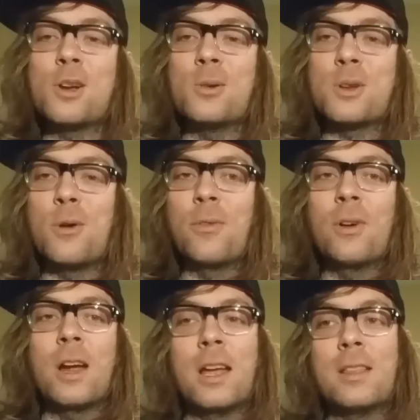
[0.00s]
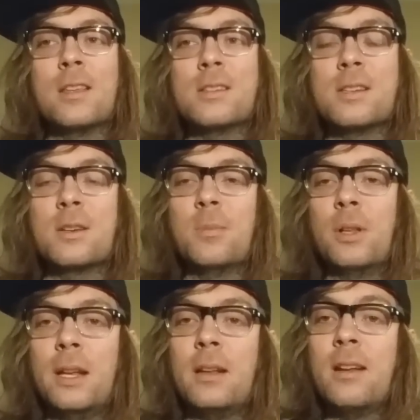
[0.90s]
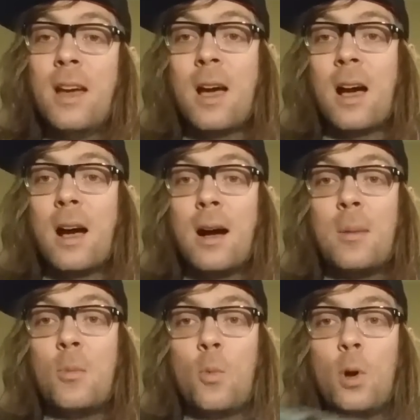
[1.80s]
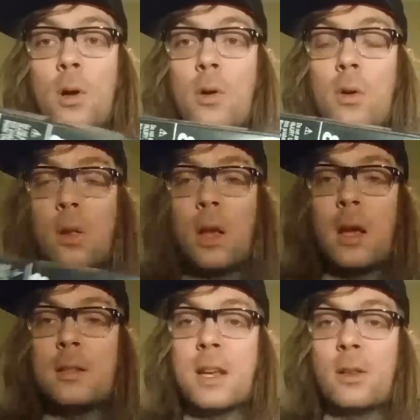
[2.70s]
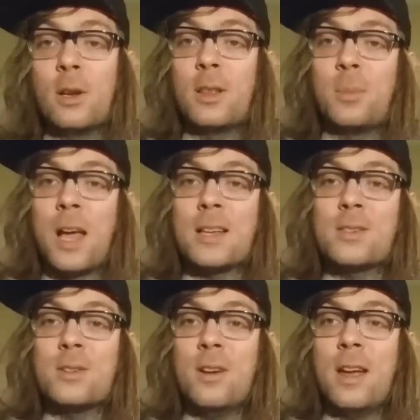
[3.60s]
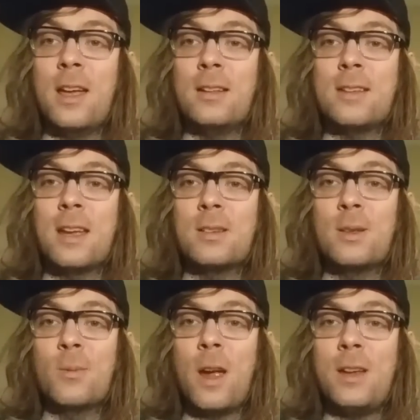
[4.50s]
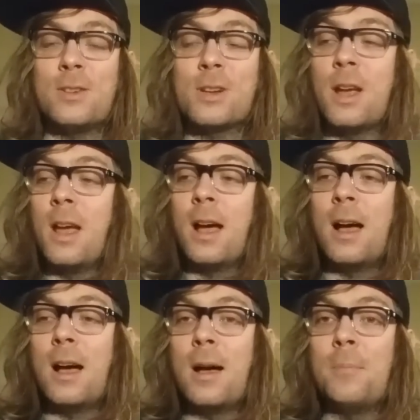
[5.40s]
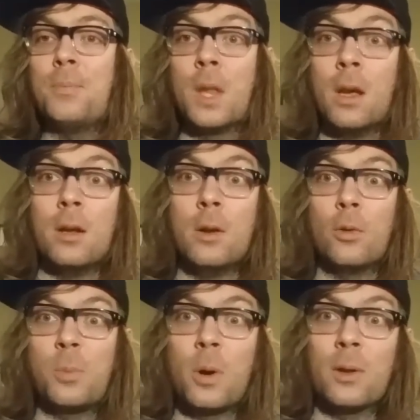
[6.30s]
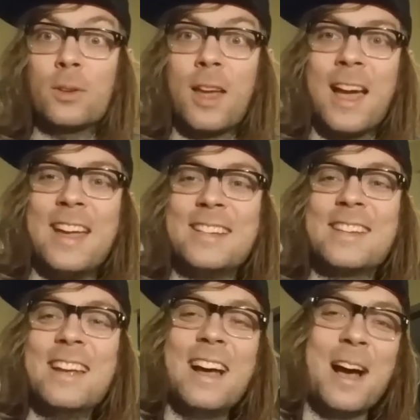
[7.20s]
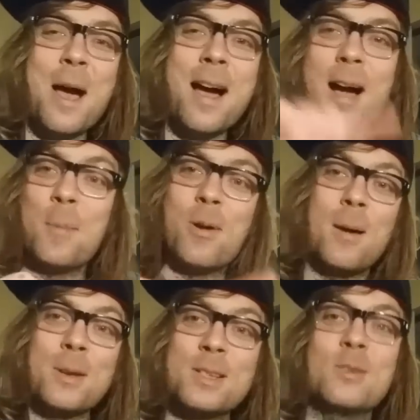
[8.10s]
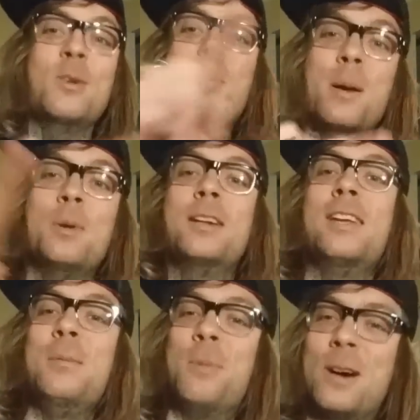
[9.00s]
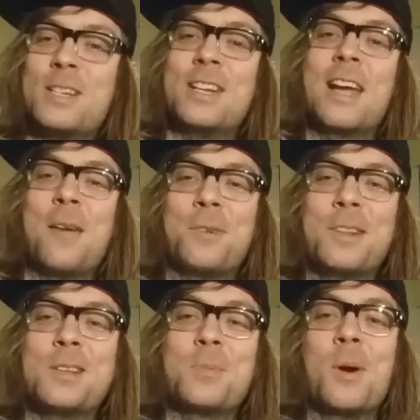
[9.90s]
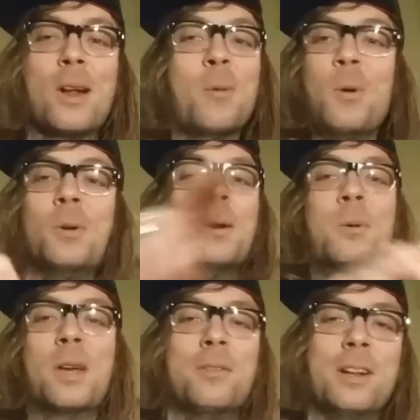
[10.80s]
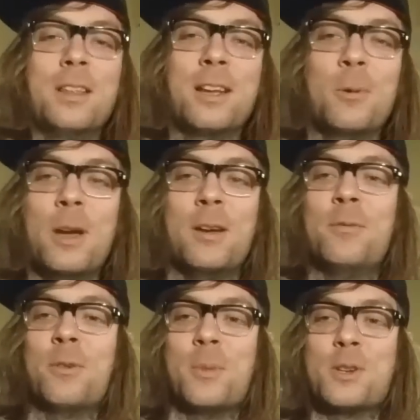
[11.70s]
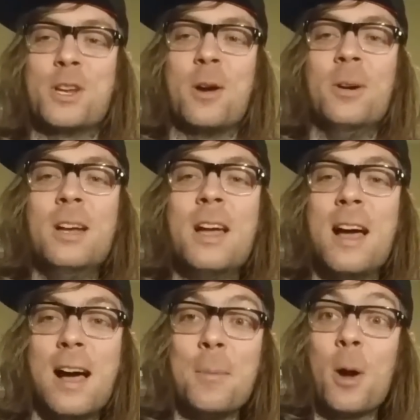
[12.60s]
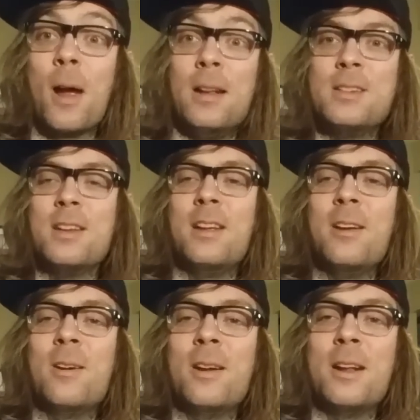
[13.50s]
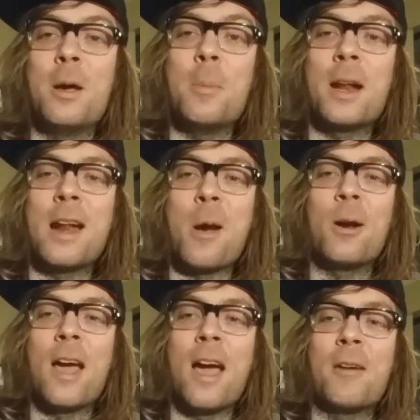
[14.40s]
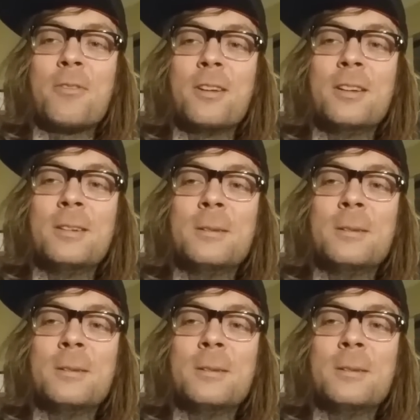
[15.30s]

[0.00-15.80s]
show's over and this is completed, we'll take a look at the blaster and take it to the range. No spoilers, guys. I promise. So you'll be able to keep watching after this part. I won't give anything away from the show. All right, see you here in about an hour and a half.